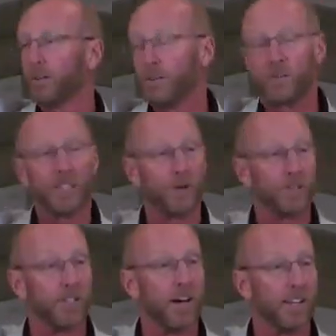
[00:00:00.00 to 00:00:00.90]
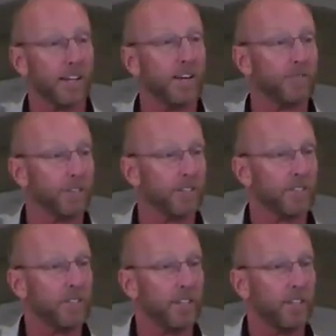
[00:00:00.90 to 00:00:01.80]
sounds a lot like heaven,
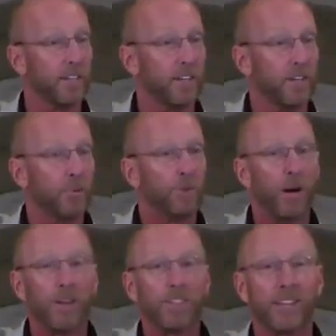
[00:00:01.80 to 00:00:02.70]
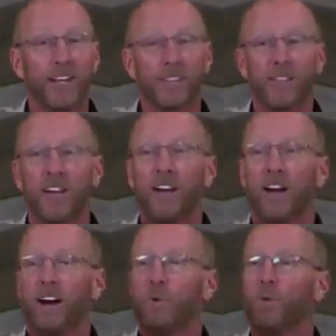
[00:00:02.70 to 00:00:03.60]
doesn't it? Paul says,
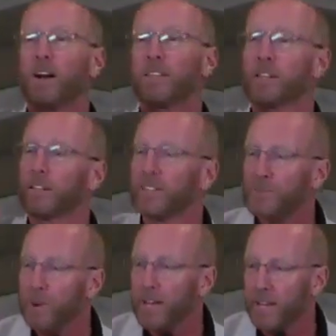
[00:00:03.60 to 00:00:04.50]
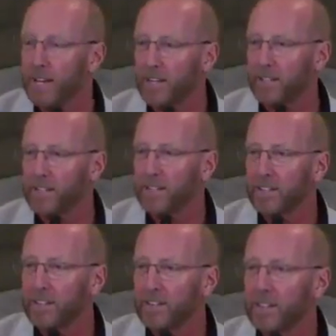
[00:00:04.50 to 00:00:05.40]
I want to lift my anchor
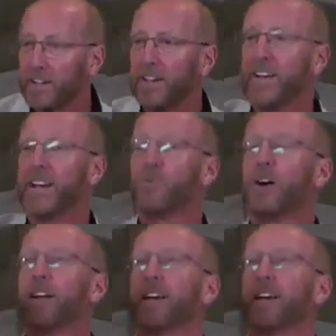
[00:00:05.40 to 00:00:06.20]
and I want to